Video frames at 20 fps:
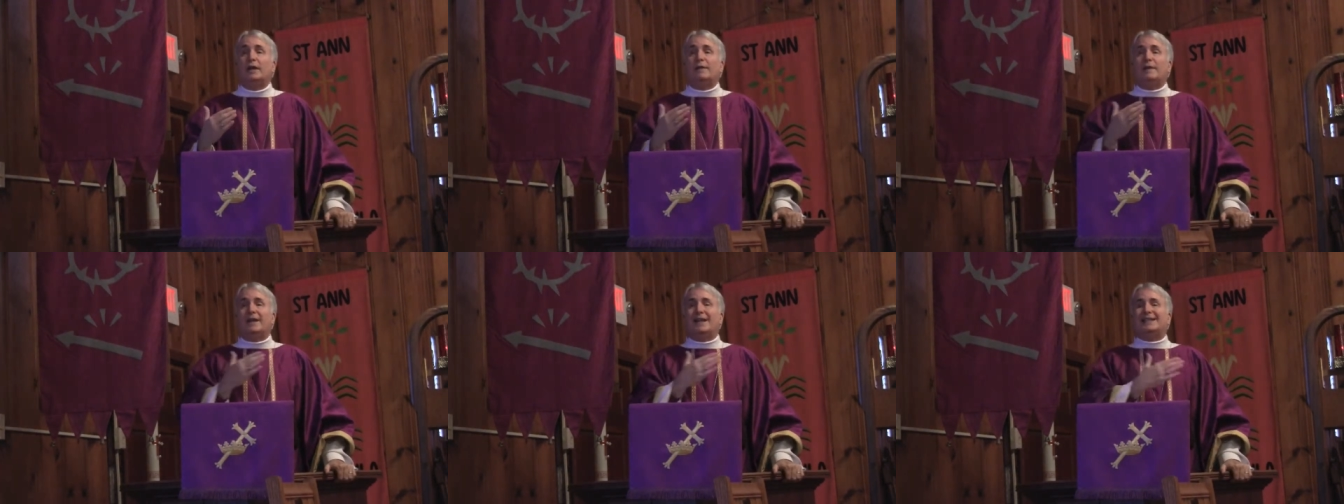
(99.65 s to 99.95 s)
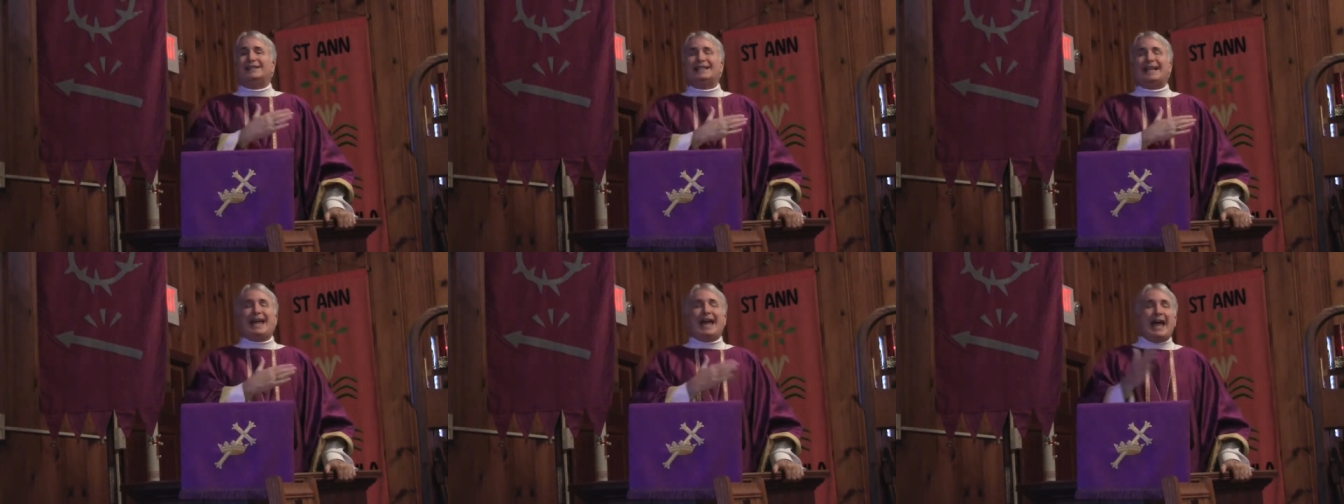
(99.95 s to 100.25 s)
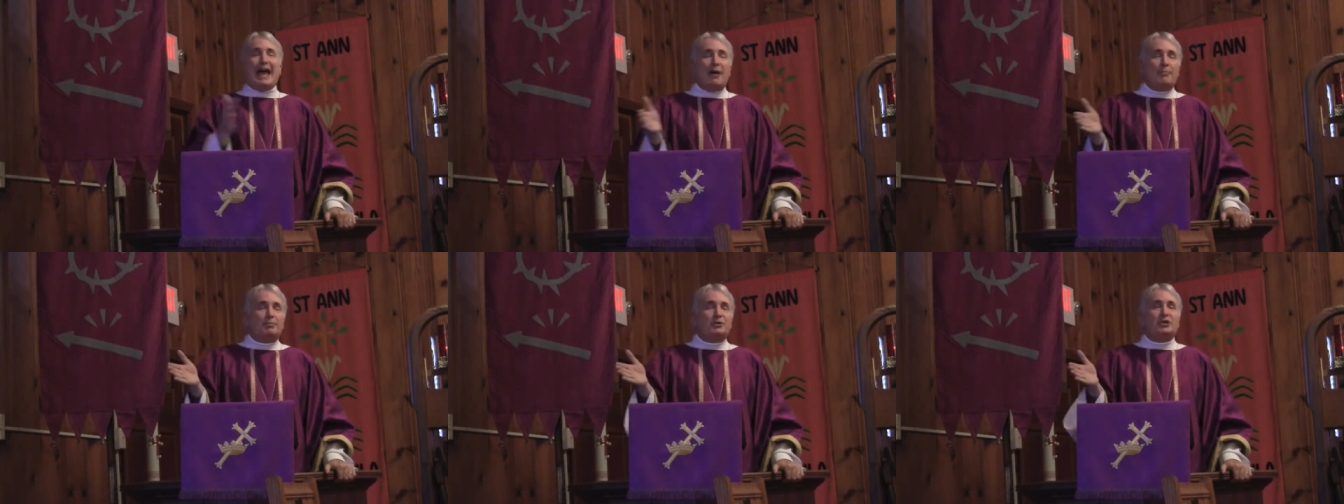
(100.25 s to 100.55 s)
that has
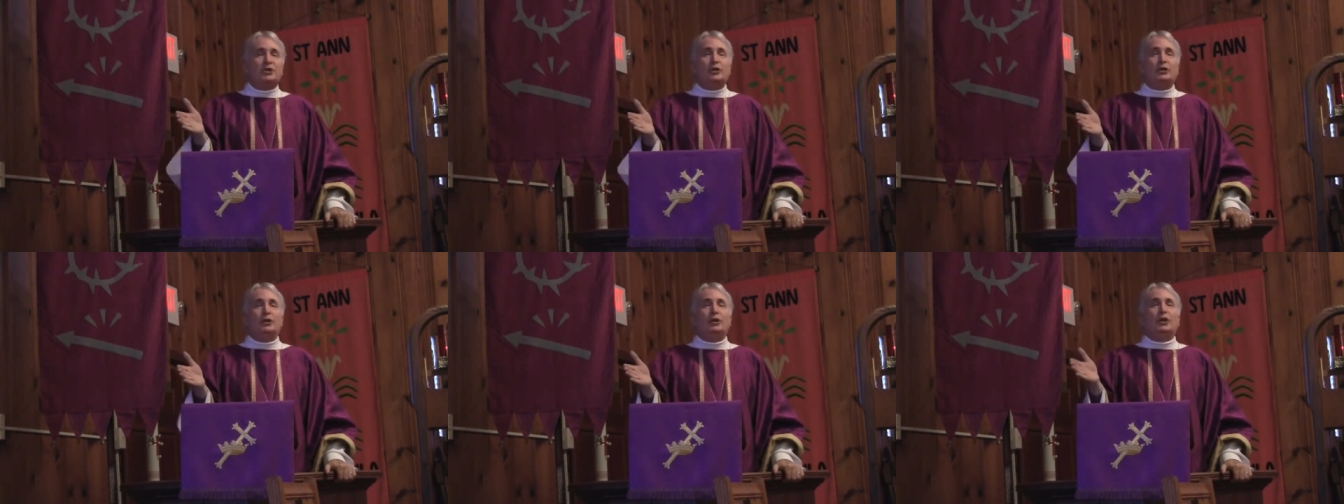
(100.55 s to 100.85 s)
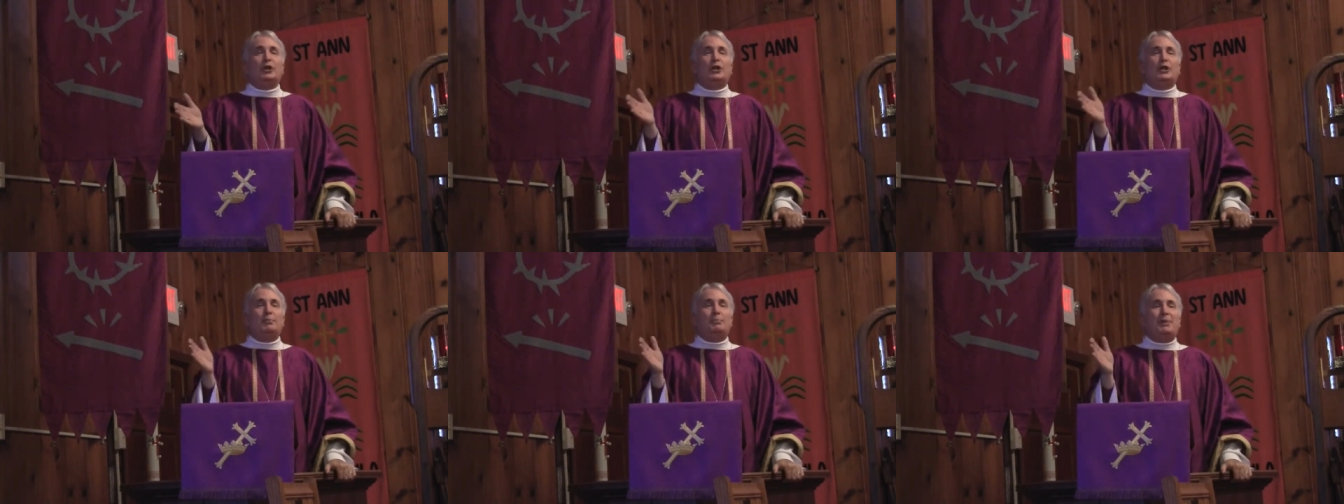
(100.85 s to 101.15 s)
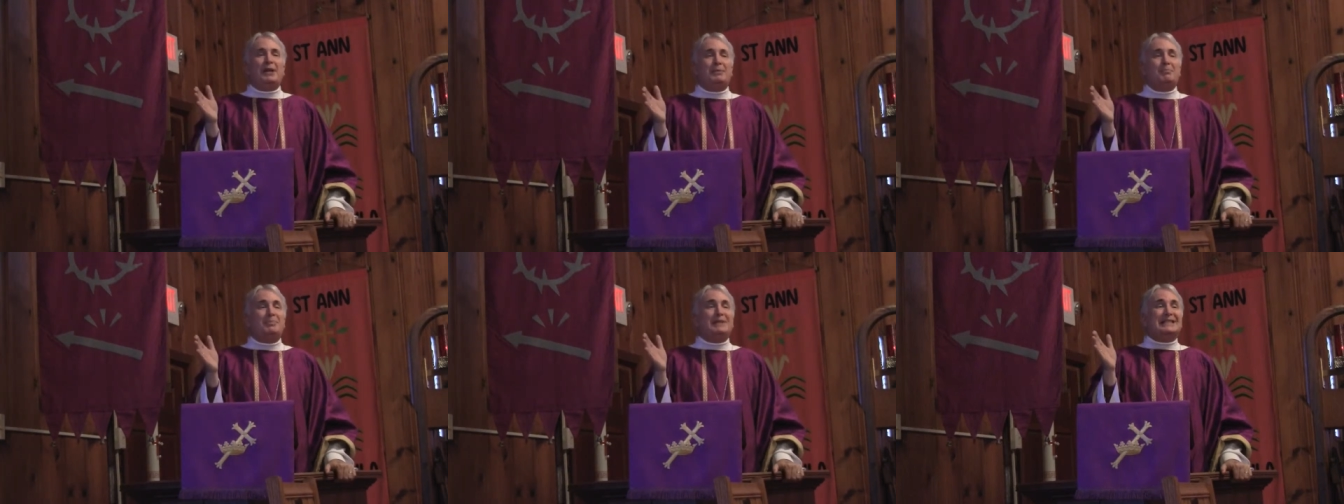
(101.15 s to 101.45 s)
absolutely
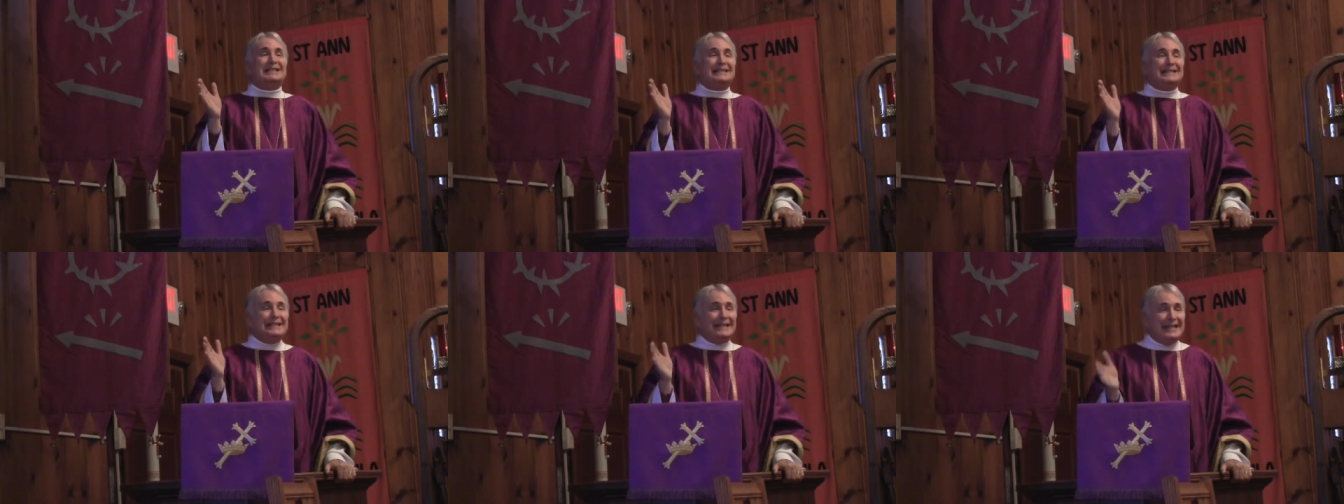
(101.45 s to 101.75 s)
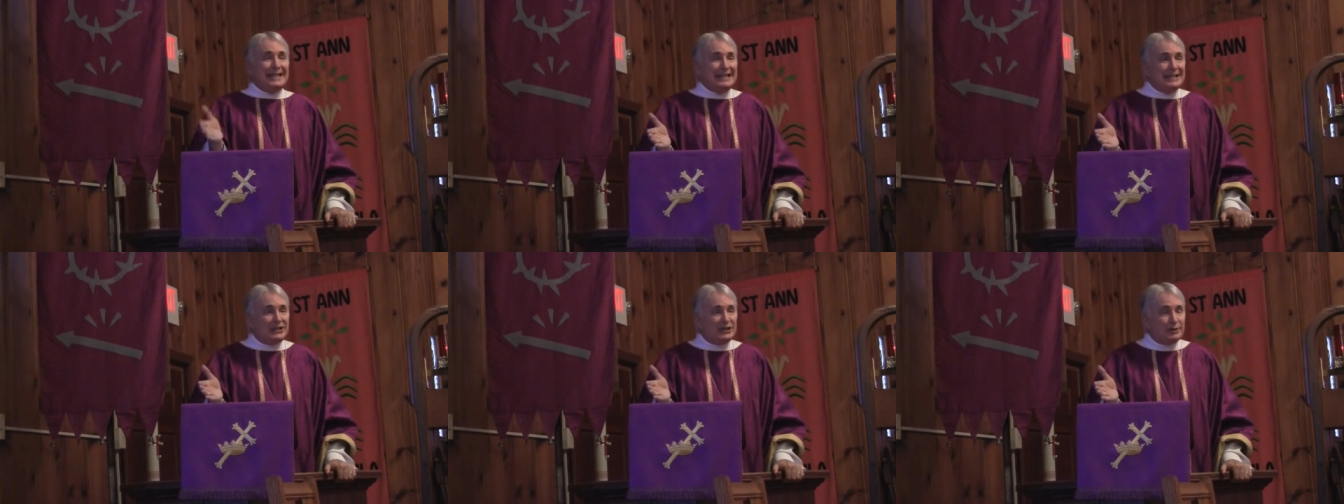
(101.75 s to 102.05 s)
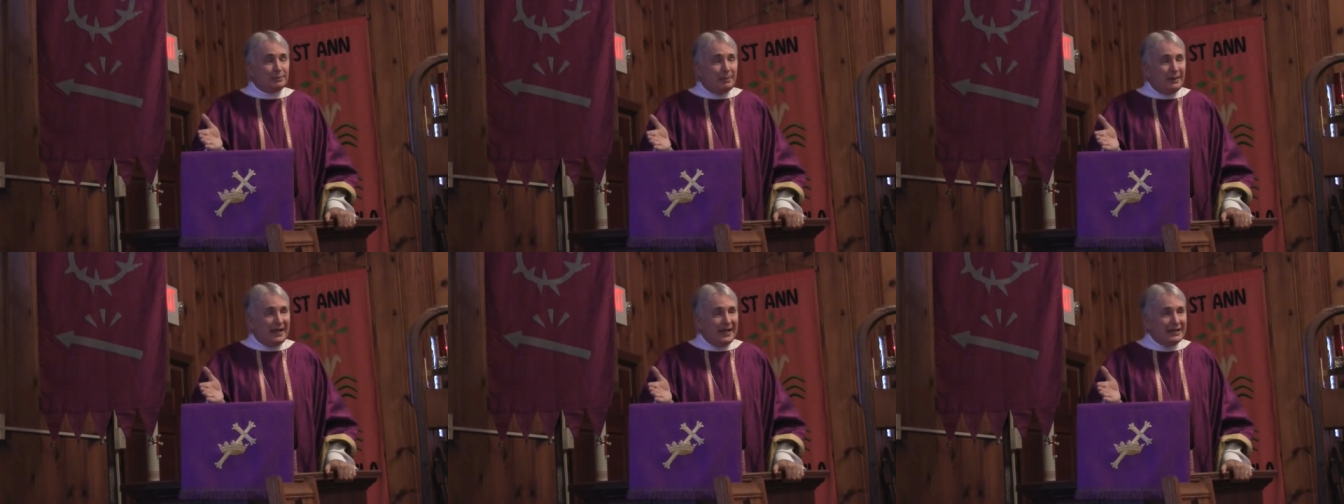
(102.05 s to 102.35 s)
been
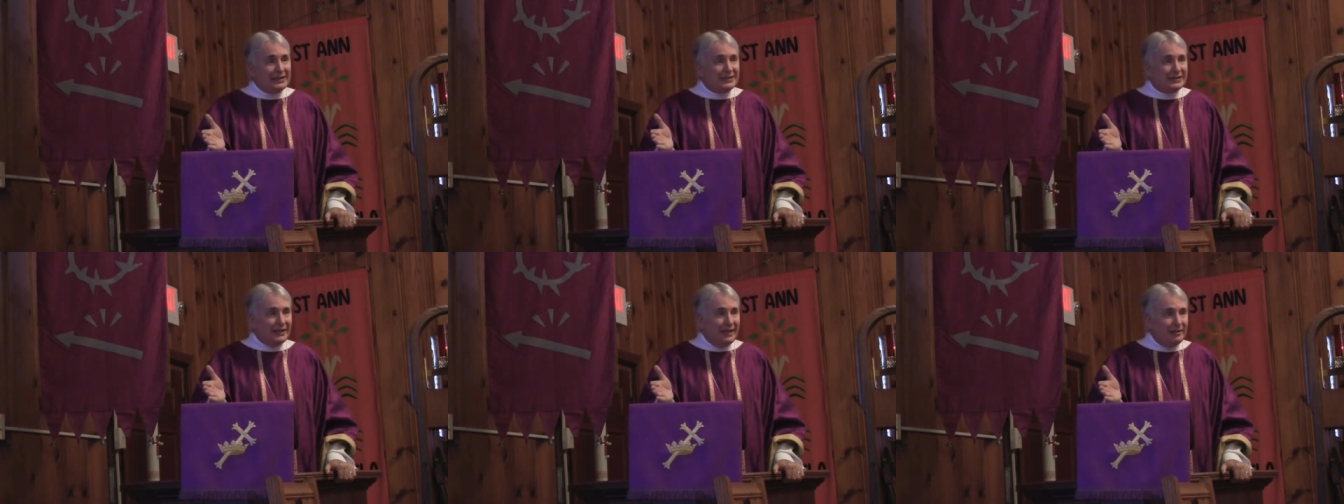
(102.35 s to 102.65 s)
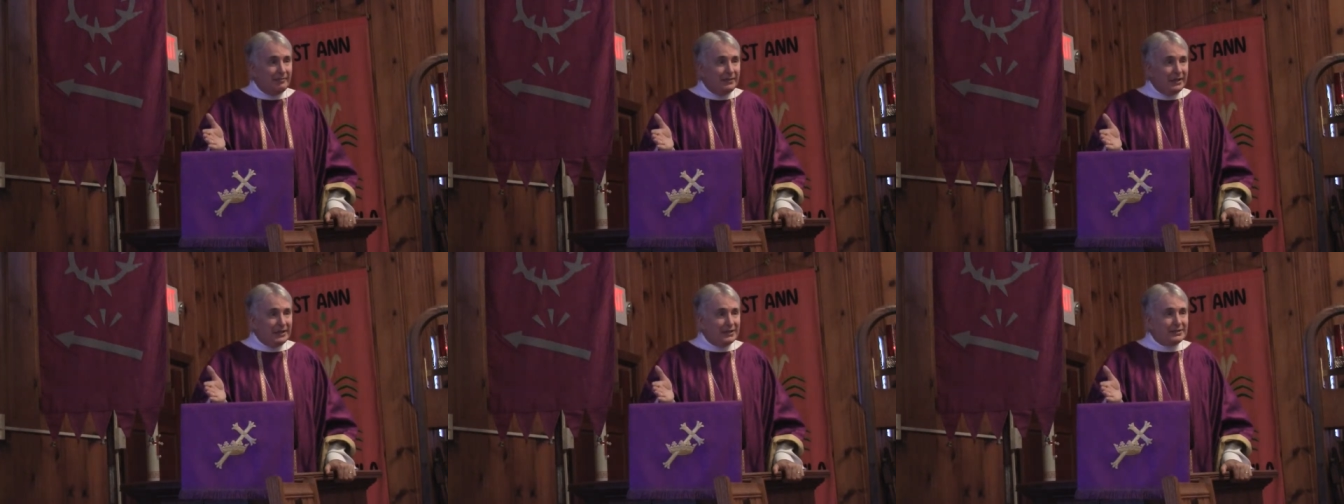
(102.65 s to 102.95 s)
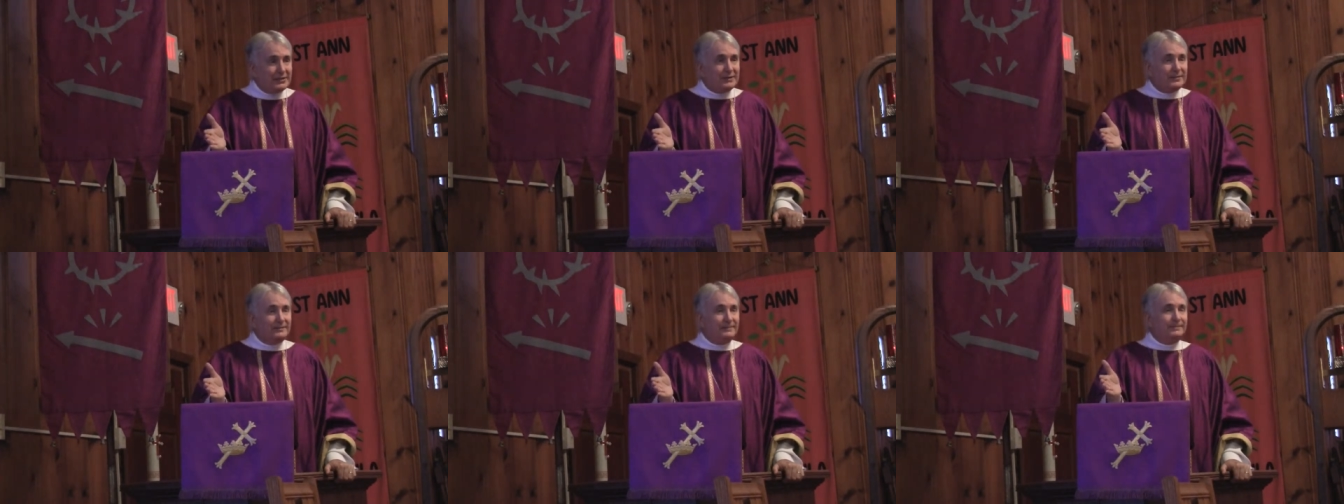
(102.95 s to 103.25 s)
besieged by its
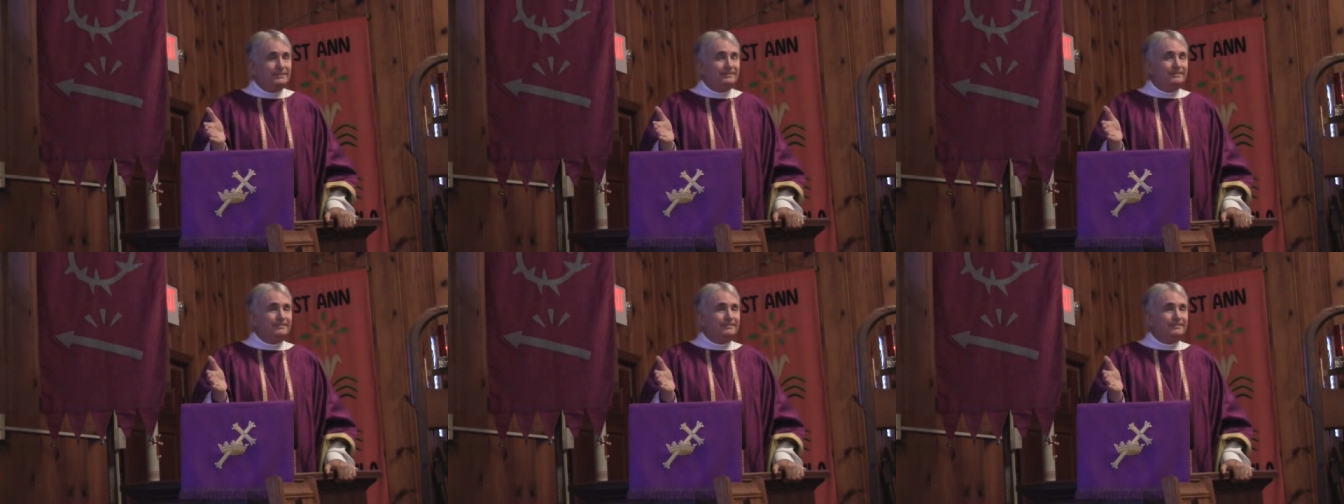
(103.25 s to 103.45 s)
enemies,